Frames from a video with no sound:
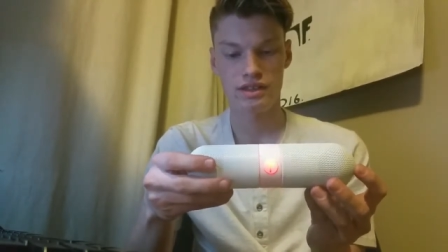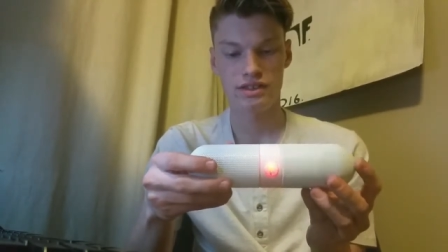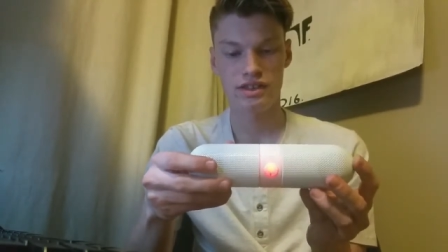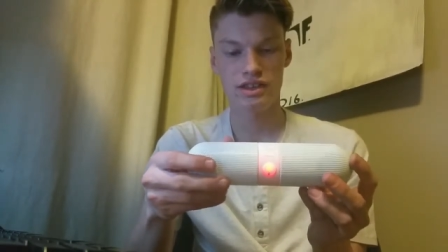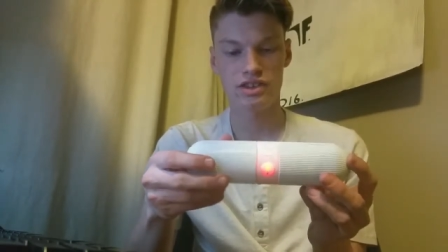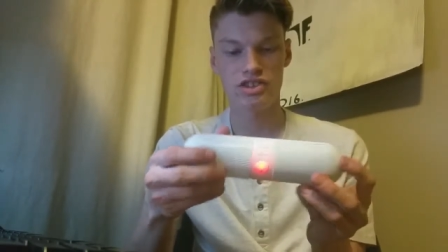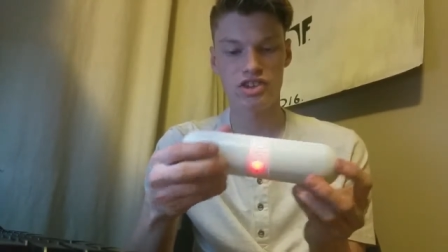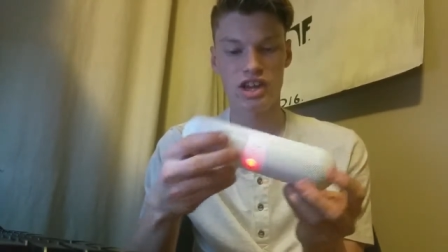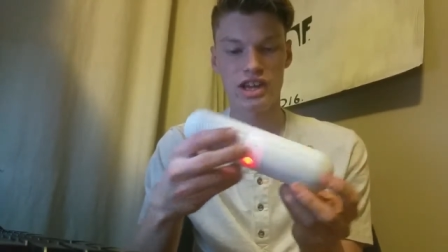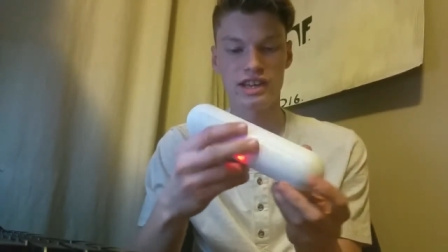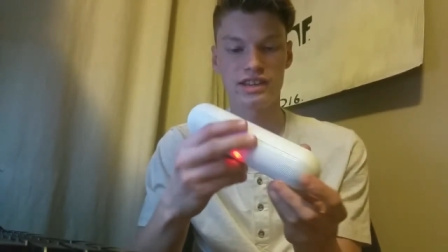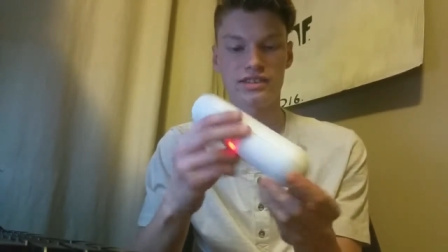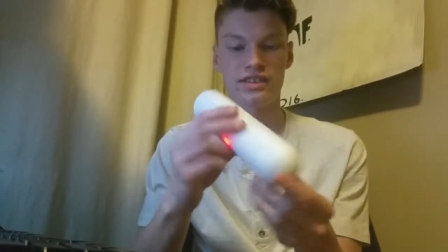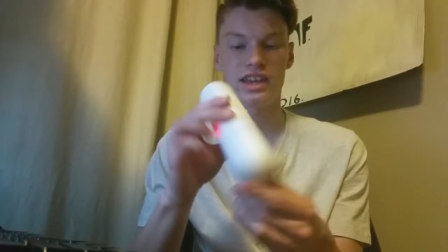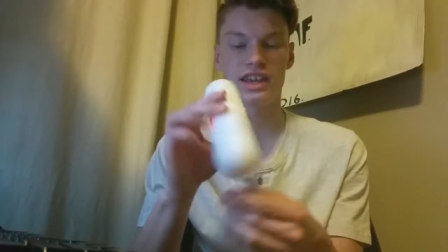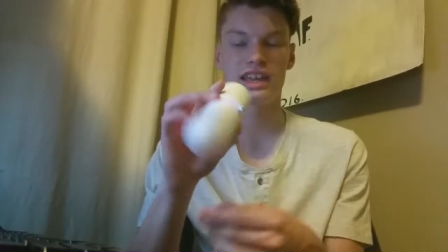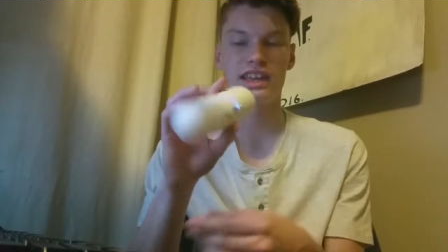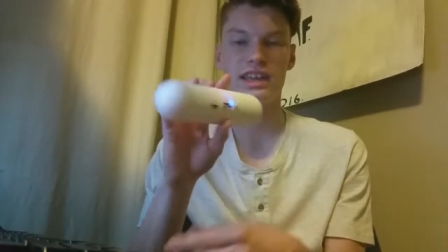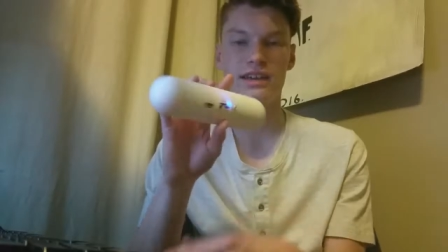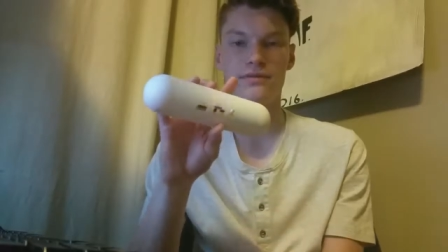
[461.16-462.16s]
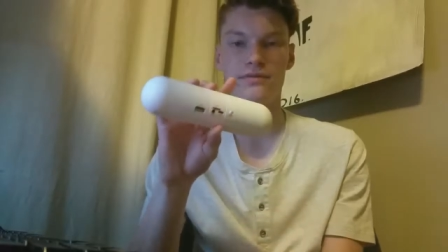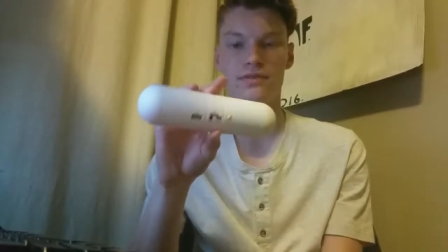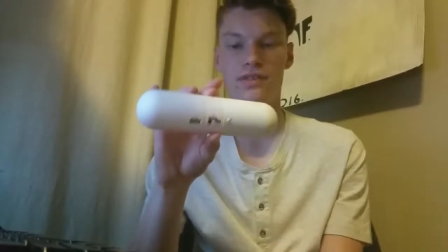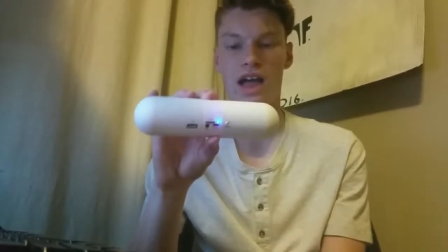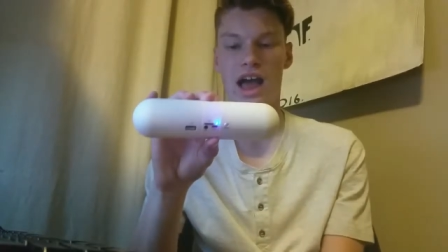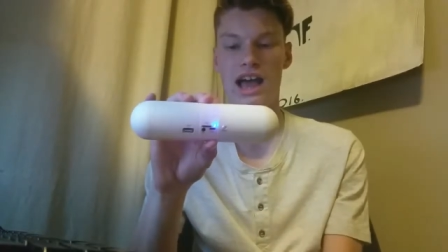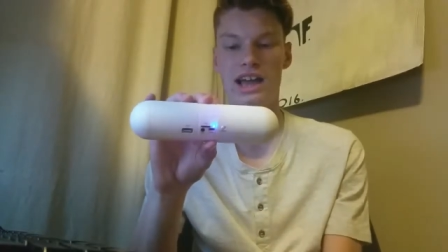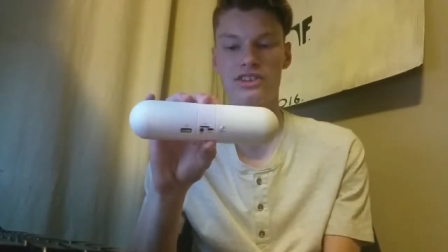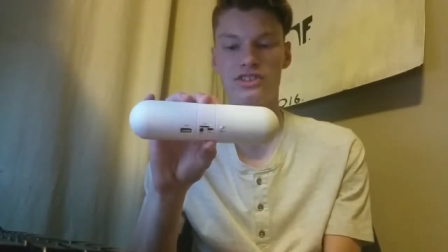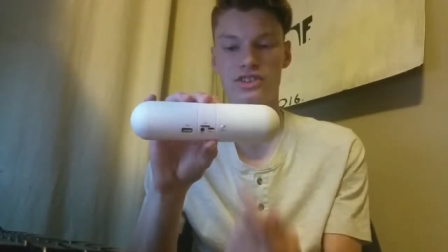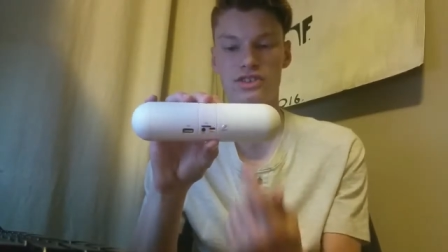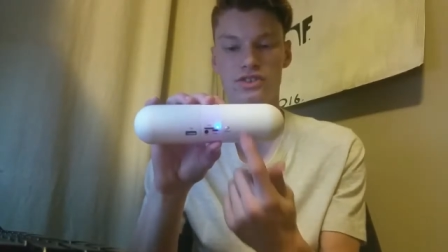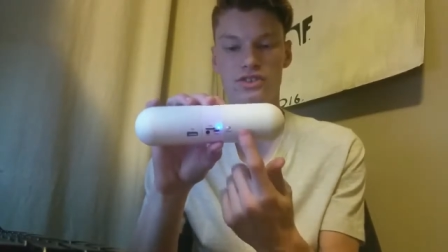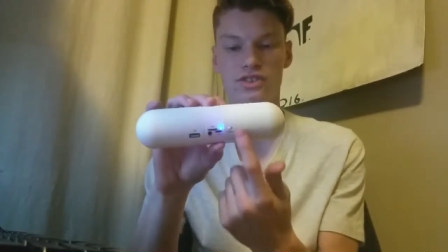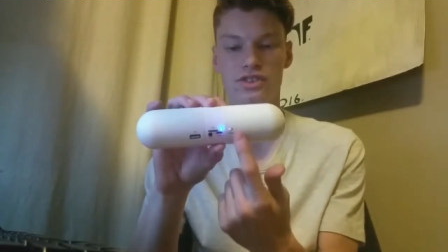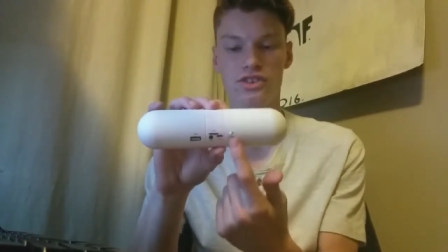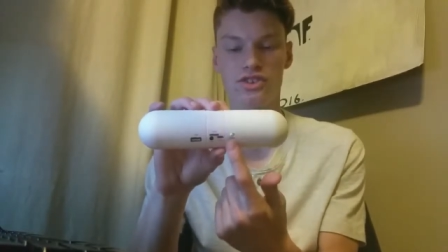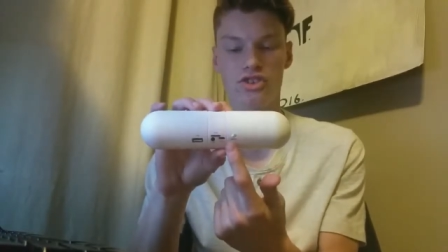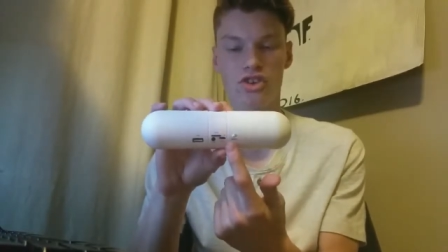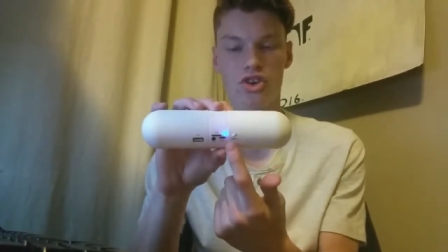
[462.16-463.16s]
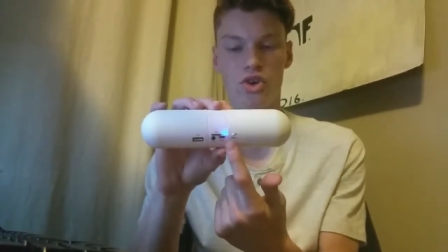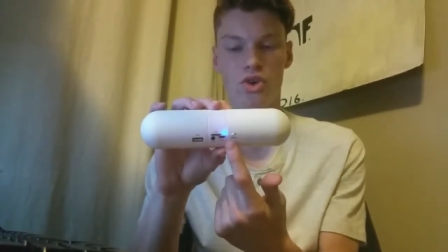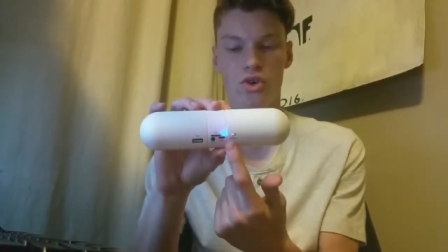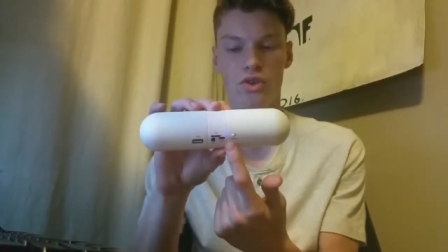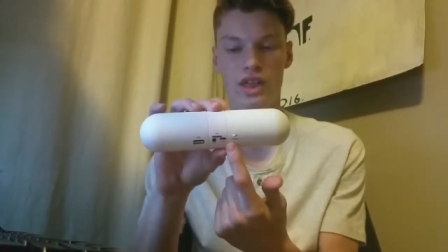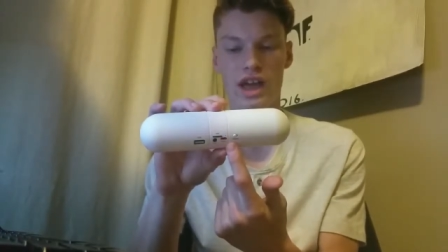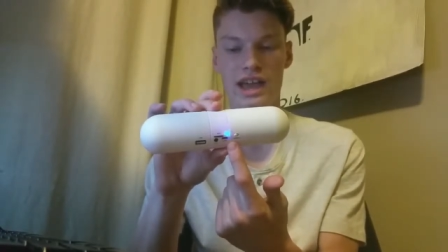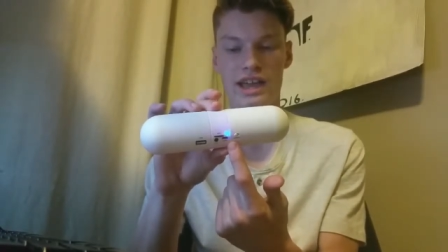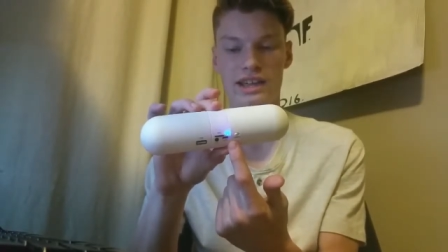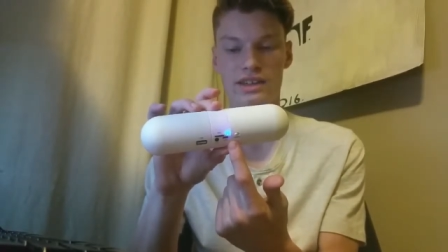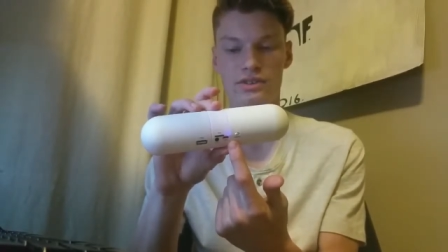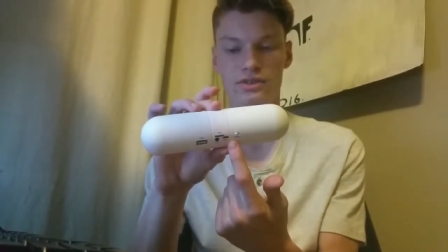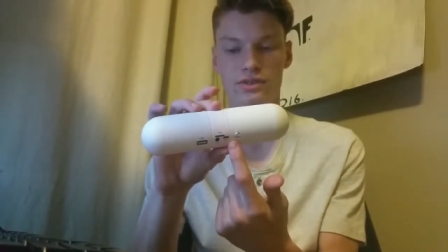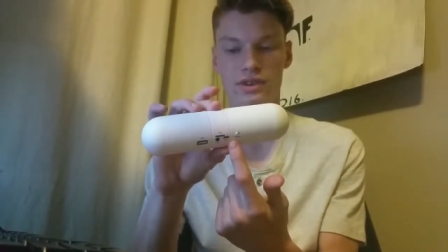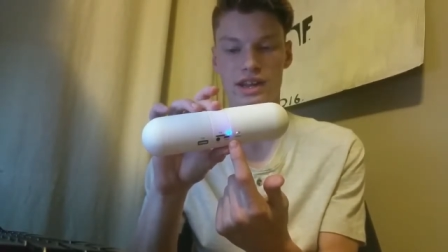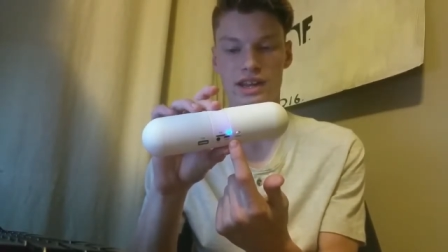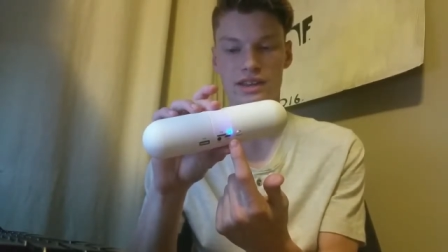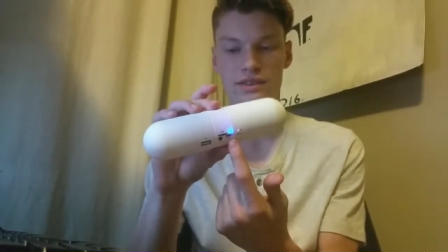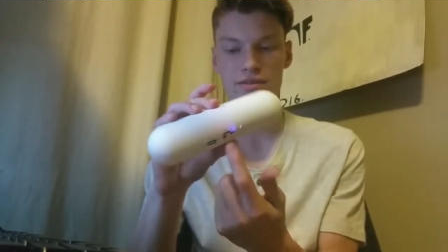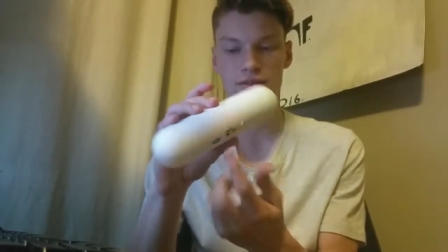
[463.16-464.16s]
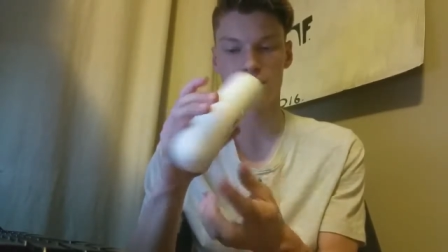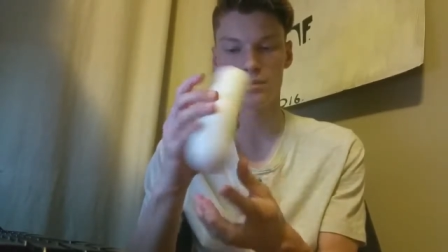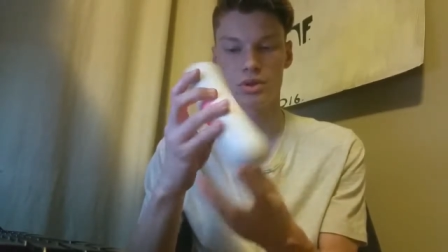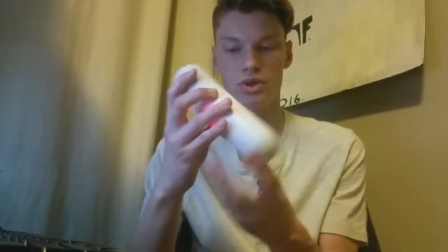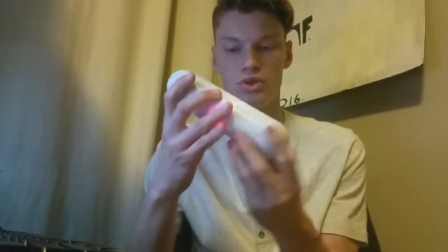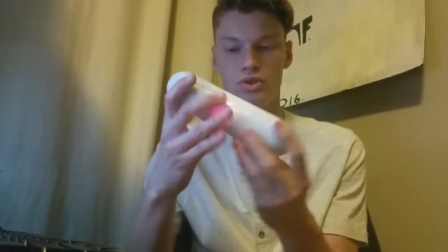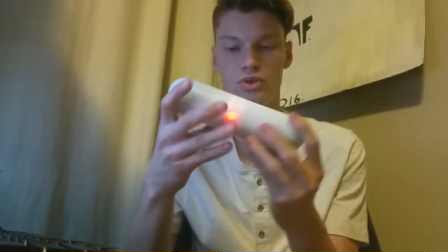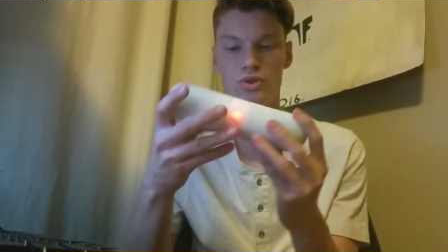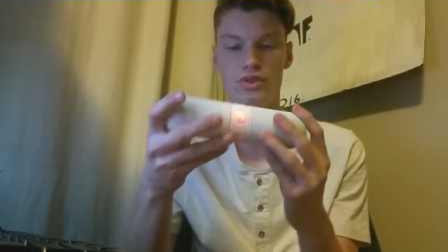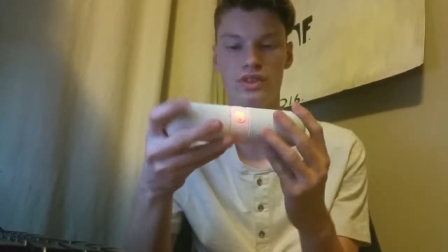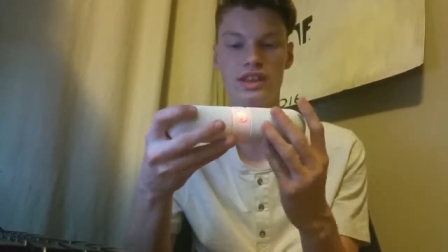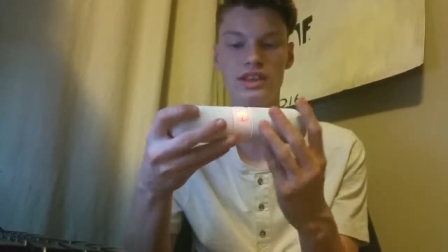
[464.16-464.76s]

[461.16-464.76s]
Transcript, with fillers: is ready Chinese to play. And that flashes to show that it's ready for Bluetooth.